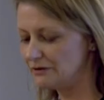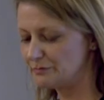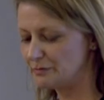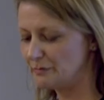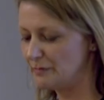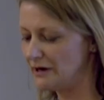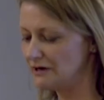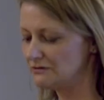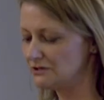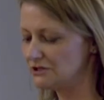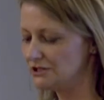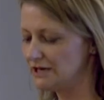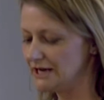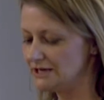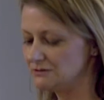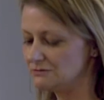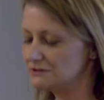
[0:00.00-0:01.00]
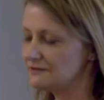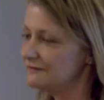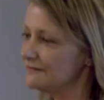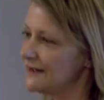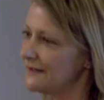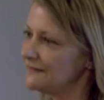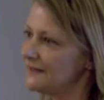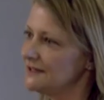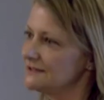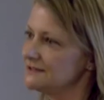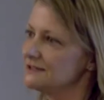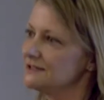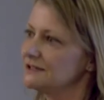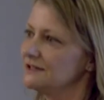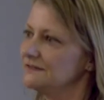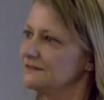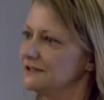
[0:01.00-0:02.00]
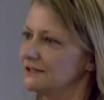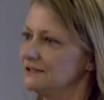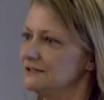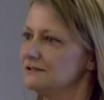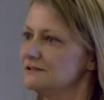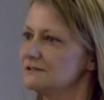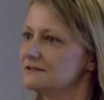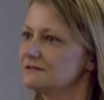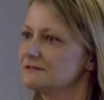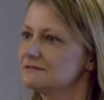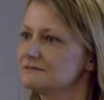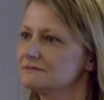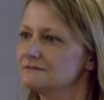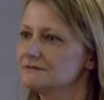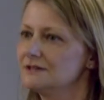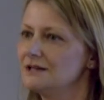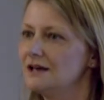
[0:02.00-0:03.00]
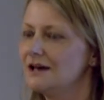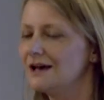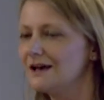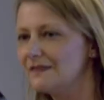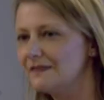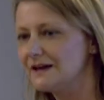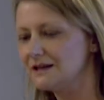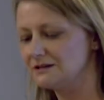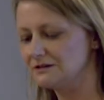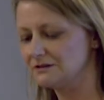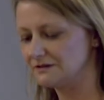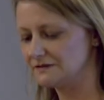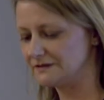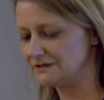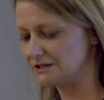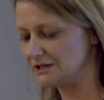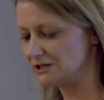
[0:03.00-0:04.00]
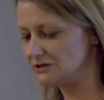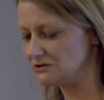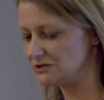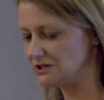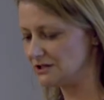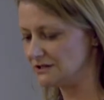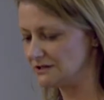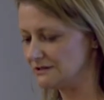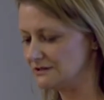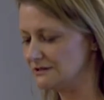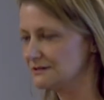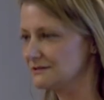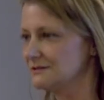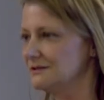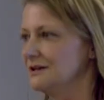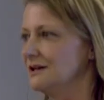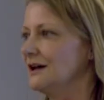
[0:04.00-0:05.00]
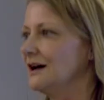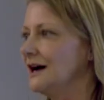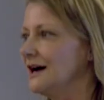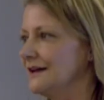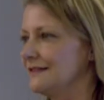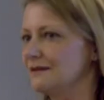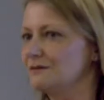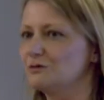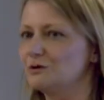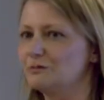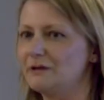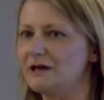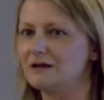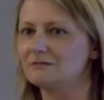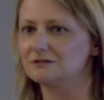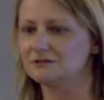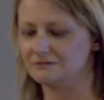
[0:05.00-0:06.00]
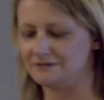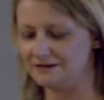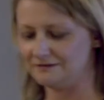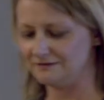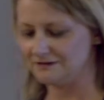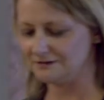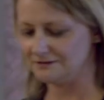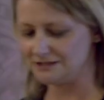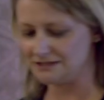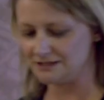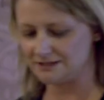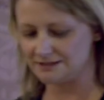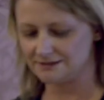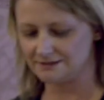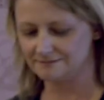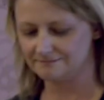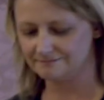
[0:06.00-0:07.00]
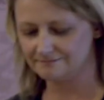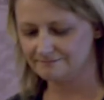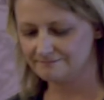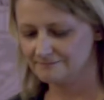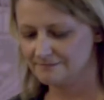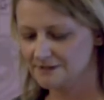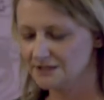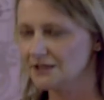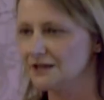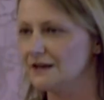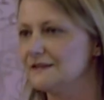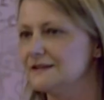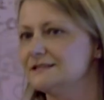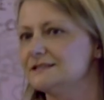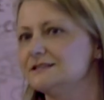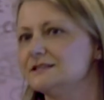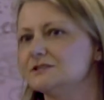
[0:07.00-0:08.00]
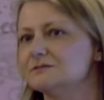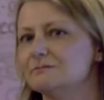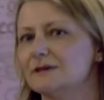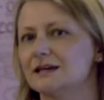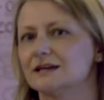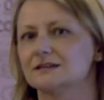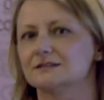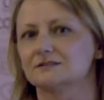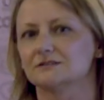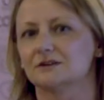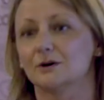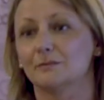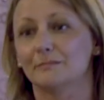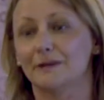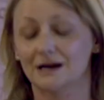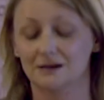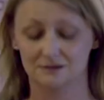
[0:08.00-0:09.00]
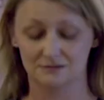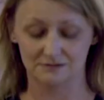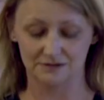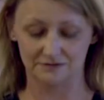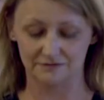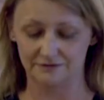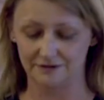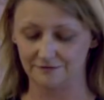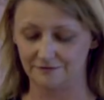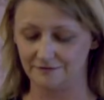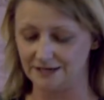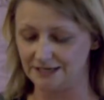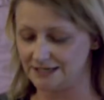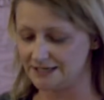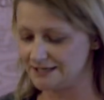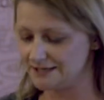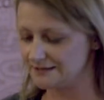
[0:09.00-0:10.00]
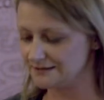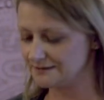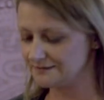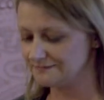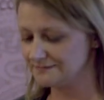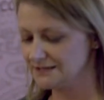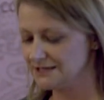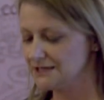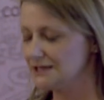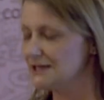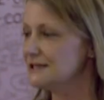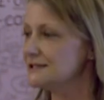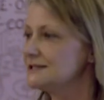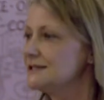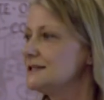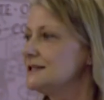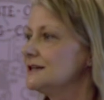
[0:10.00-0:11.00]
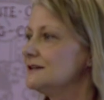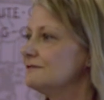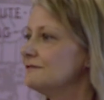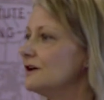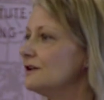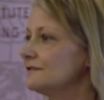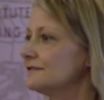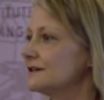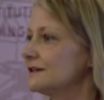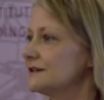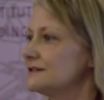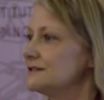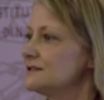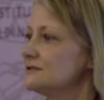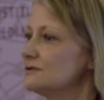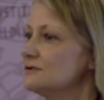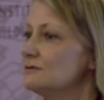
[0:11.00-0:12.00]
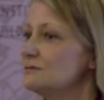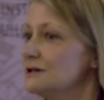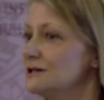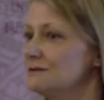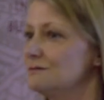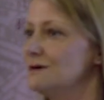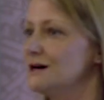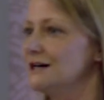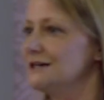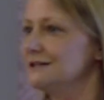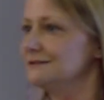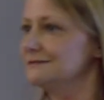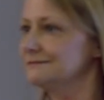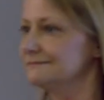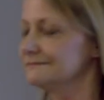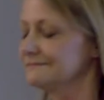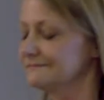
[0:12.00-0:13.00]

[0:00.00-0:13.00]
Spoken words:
the proposed change would affect that significance, and then look for solutions, I think we'll be able to influence. And the decision makers will come back to us for advice and see that involving us is all worthwhile.